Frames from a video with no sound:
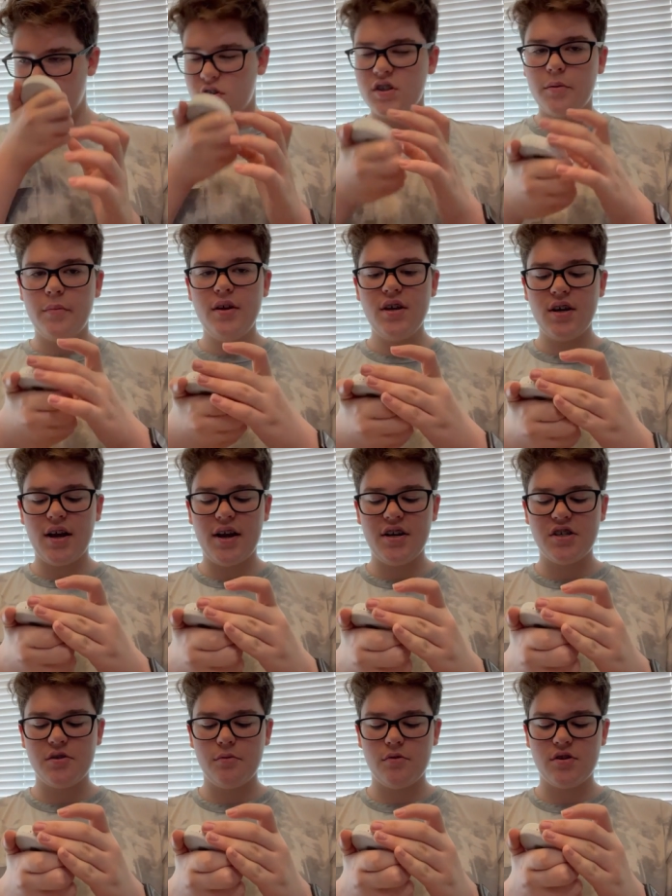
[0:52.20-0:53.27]
To me, it kind
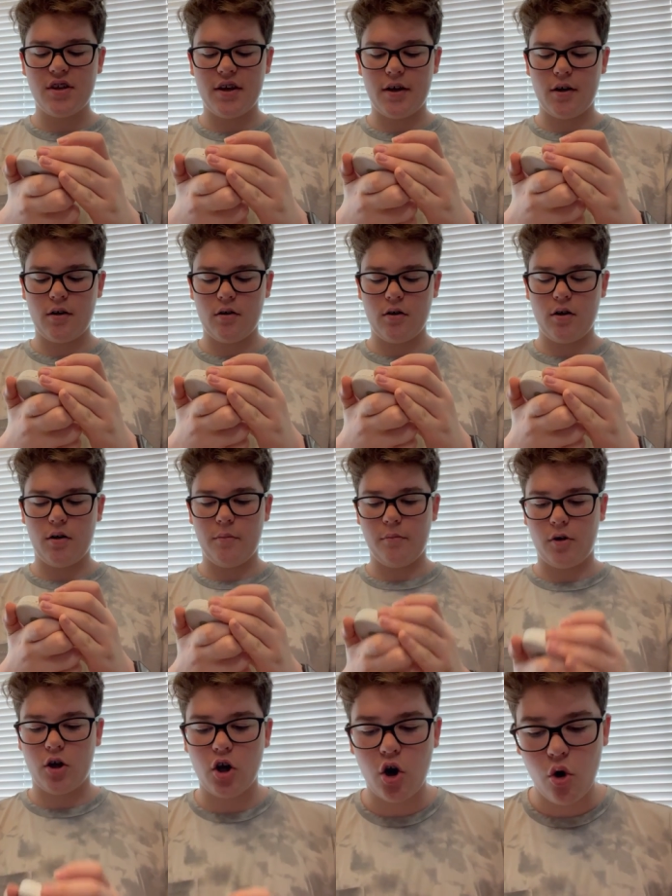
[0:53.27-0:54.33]
of smells like
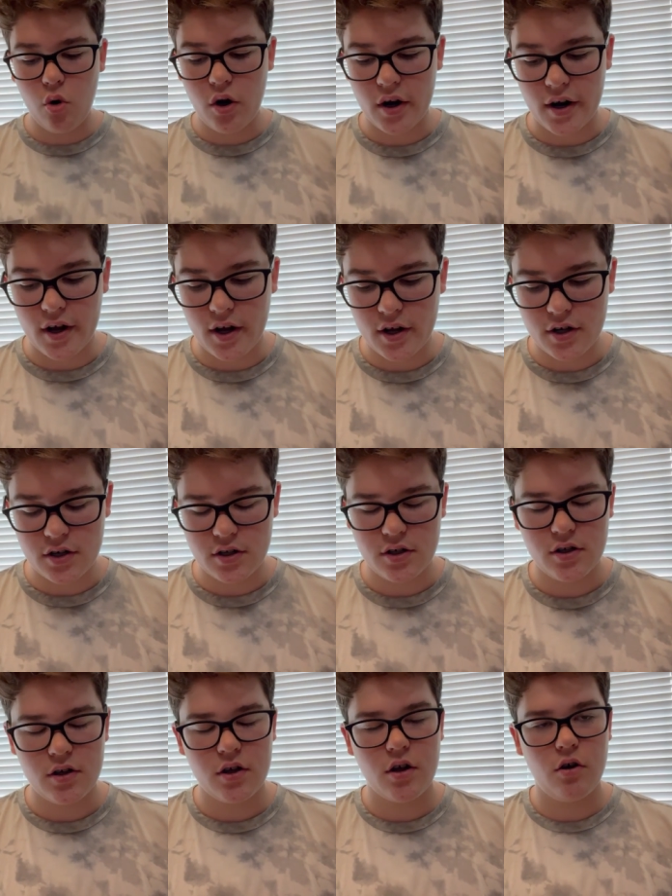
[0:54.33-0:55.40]
coconutty
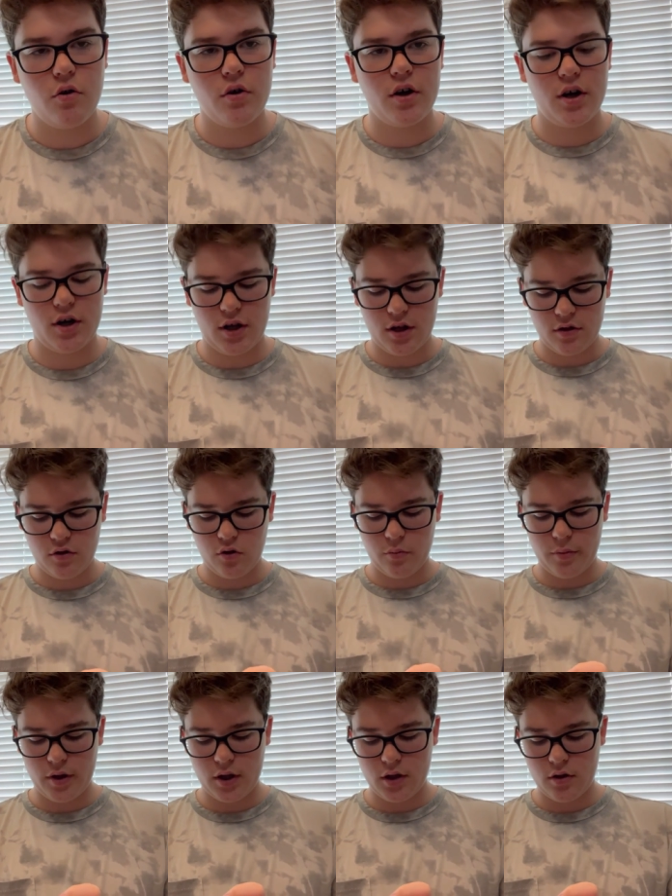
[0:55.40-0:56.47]
a little
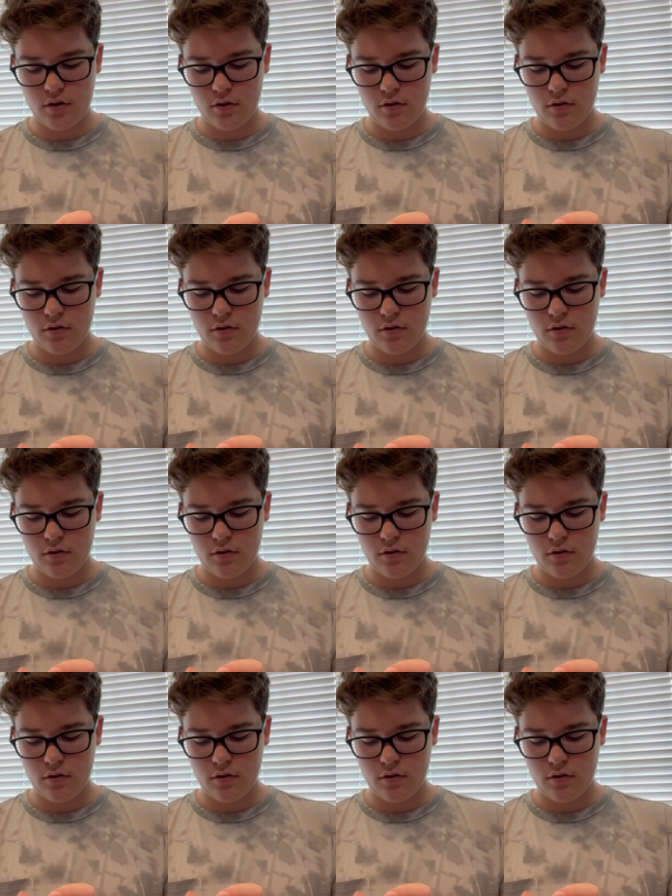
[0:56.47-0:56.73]
bit.